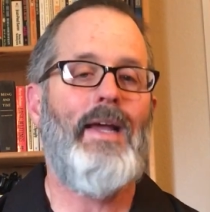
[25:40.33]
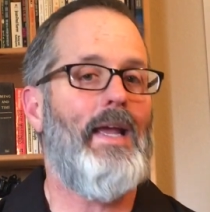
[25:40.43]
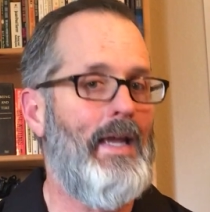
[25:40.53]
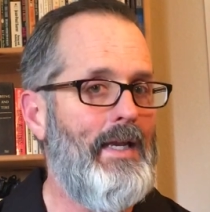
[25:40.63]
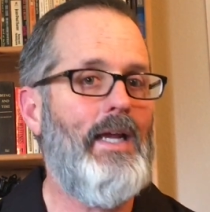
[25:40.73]

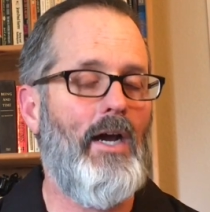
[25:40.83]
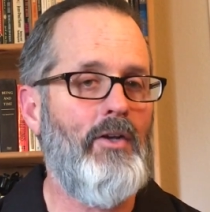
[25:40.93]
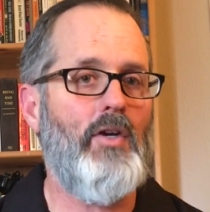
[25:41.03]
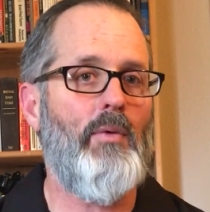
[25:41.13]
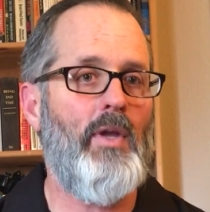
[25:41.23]
any
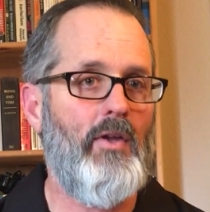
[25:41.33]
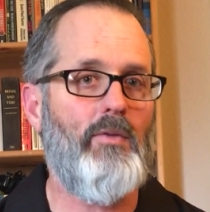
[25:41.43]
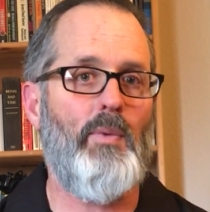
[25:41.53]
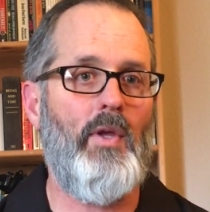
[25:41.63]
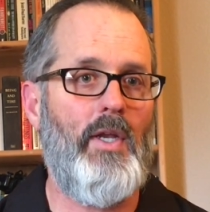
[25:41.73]
country we
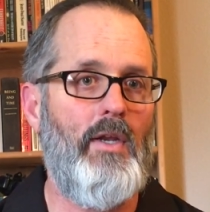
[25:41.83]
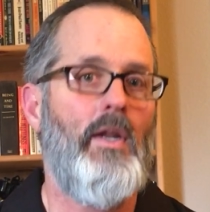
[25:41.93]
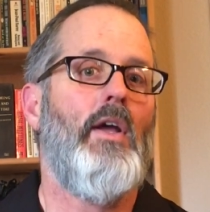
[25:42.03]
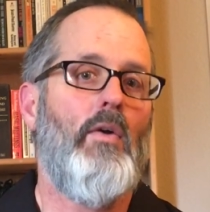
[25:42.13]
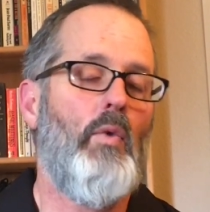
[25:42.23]
exploited,
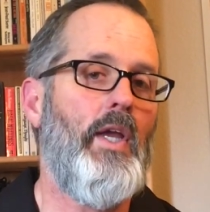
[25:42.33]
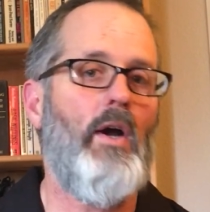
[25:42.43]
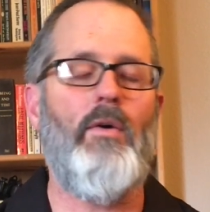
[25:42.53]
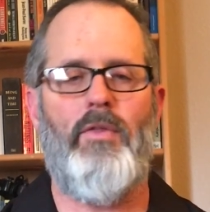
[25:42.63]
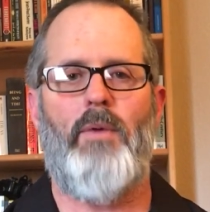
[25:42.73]
we
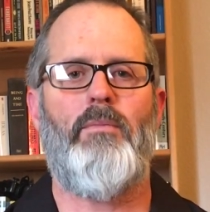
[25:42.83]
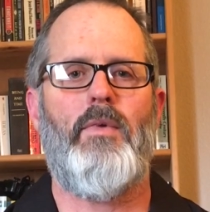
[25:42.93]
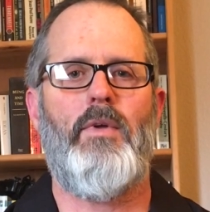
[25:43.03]
owe them.